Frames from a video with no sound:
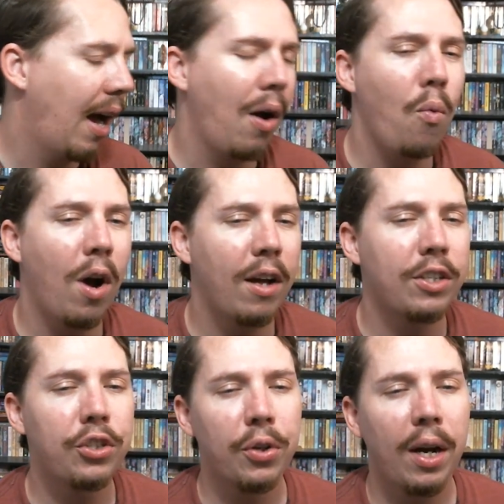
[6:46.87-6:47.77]
I
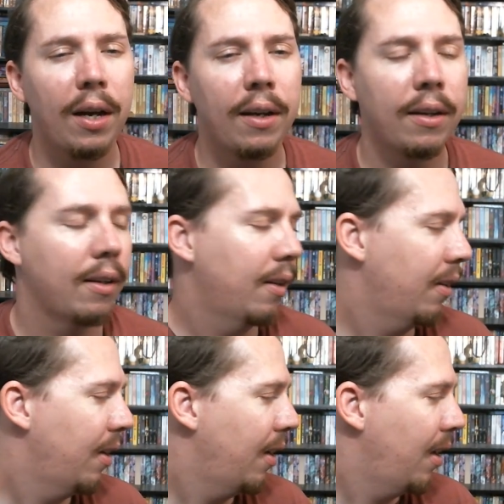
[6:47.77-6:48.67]
want to try.
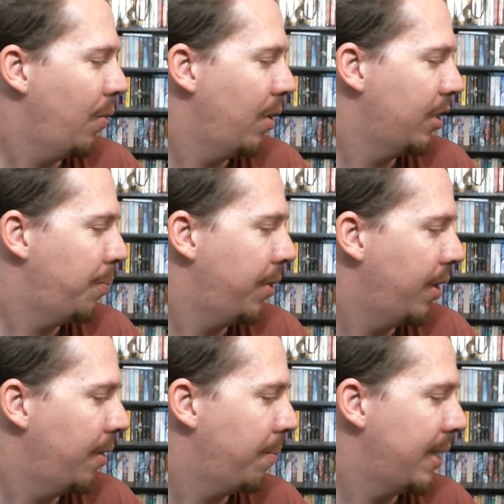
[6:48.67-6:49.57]
I want to
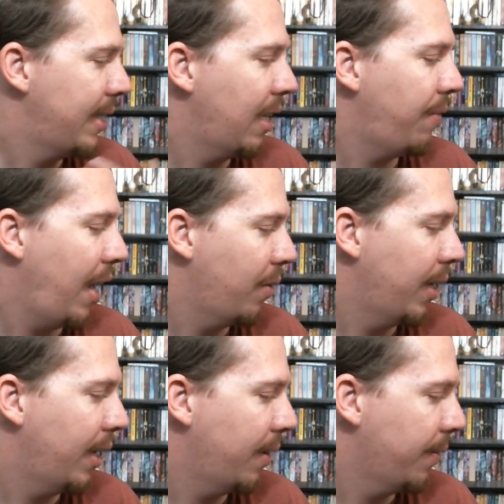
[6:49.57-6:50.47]
put myself out
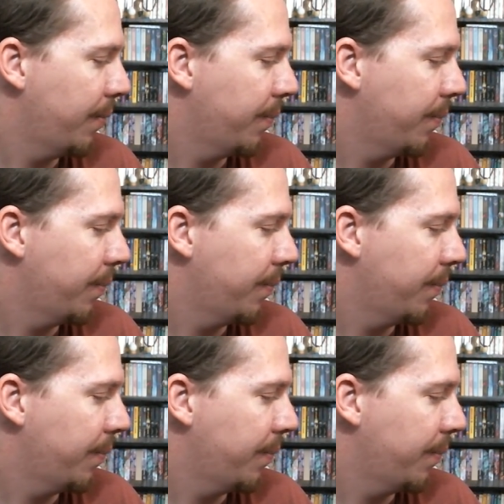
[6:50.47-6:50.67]
there.